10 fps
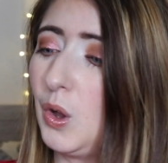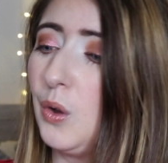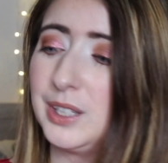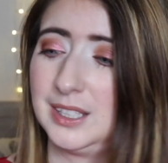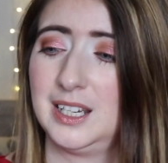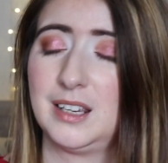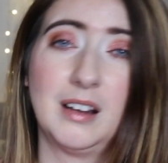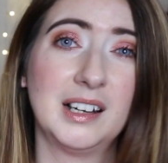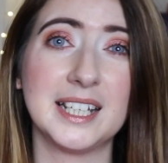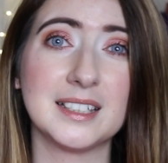honestly
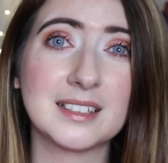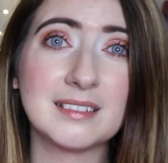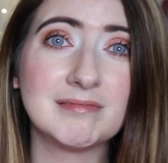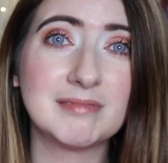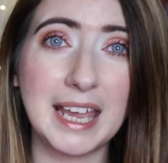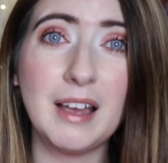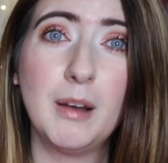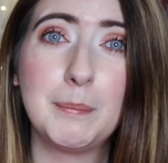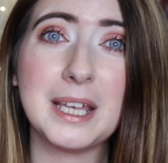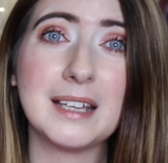guys, they
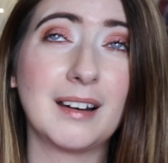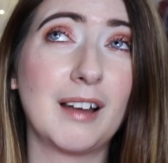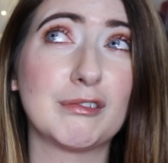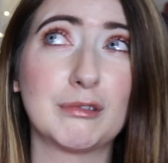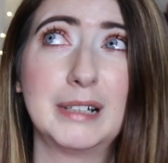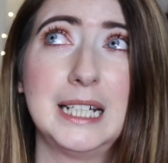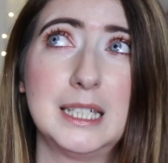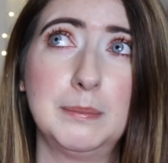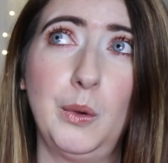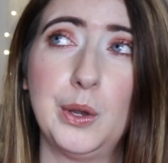are being really
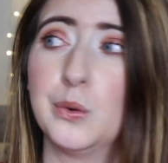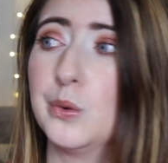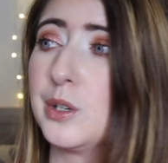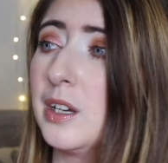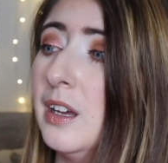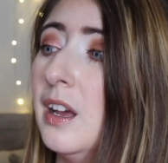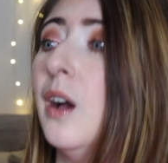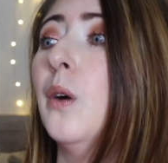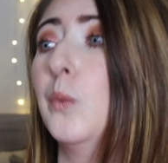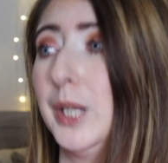spoiled
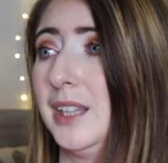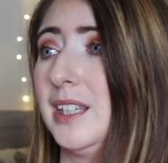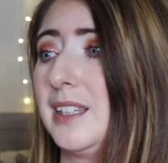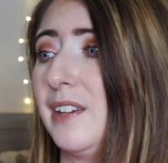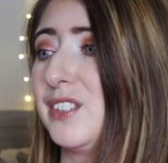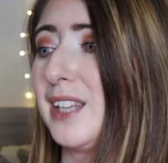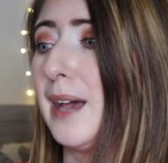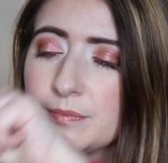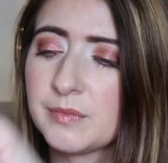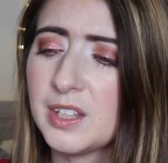with this gift
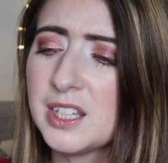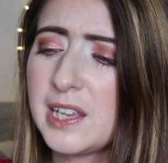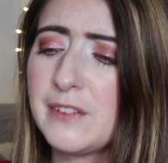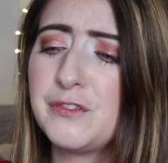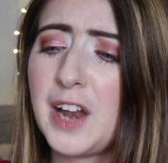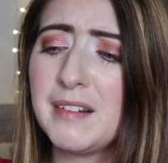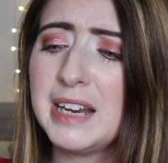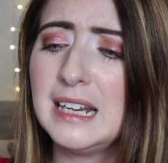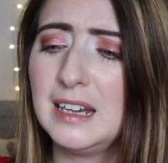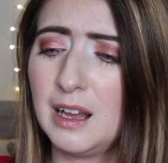set. This is a
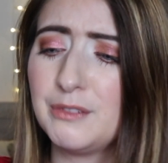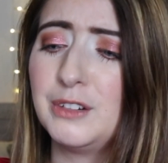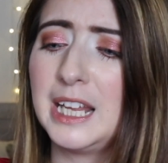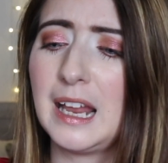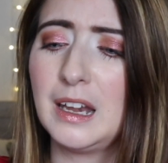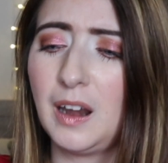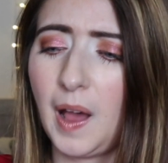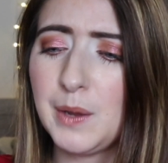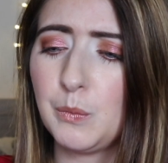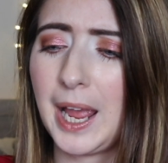very lovely,
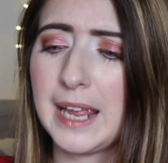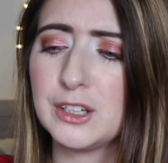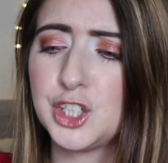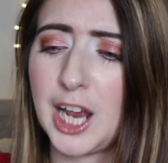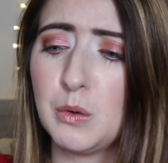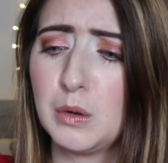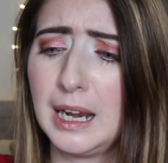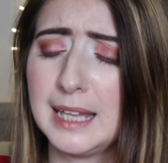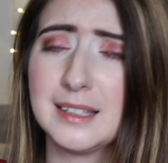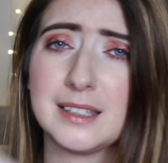lightweight gel
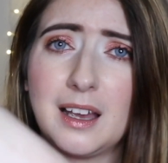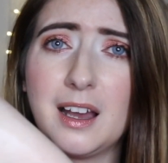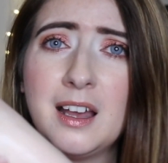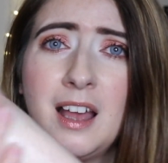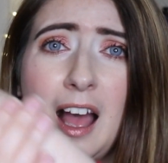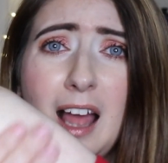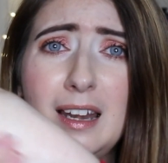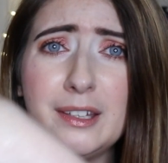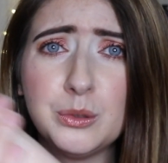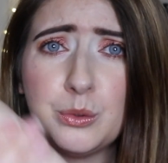cleanser. A
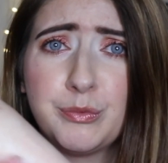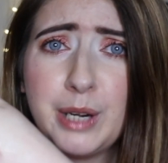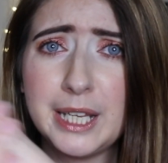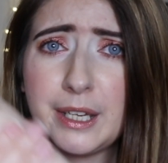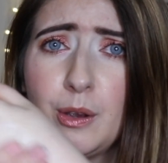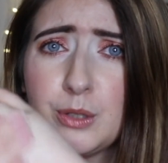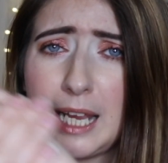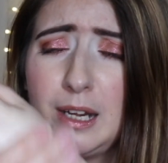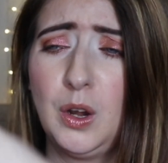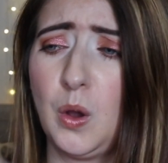little really goes
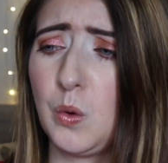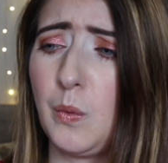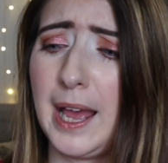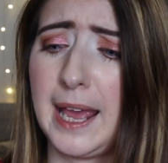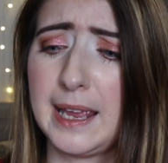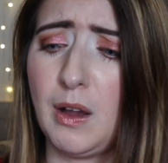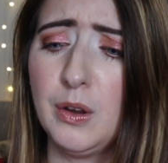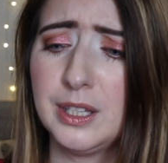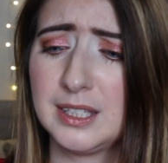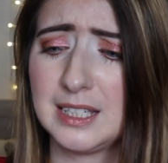a long way.
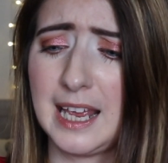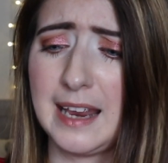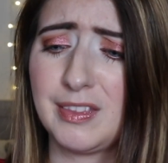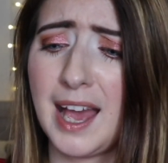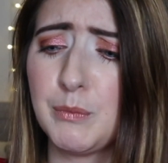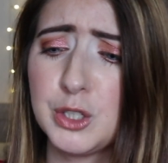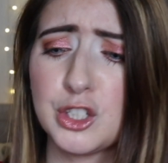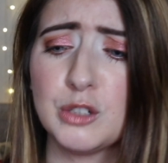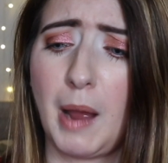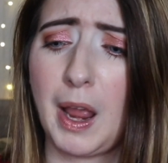Honestly, that would
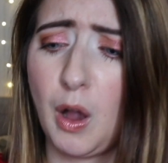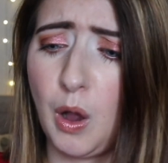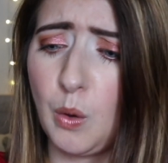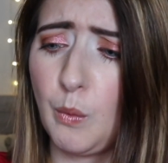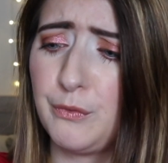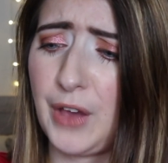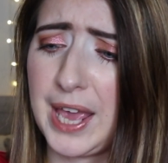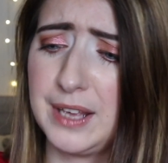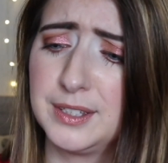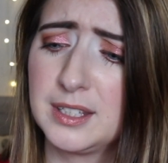do my whole
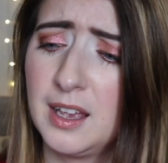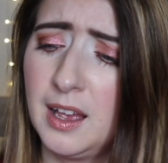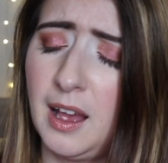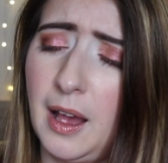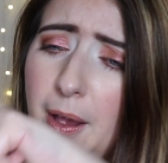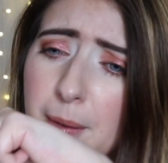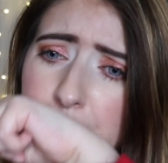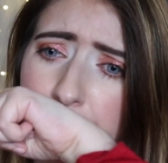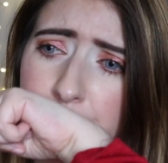face. I